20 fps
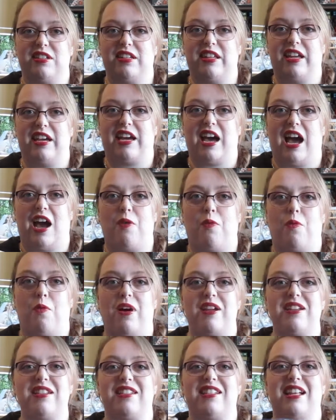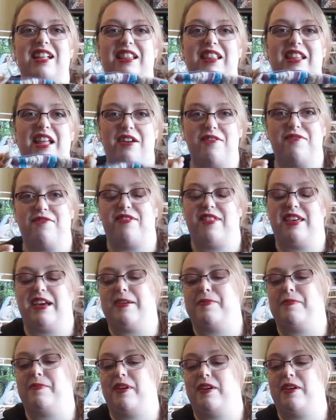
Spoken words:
Like, I want to love them.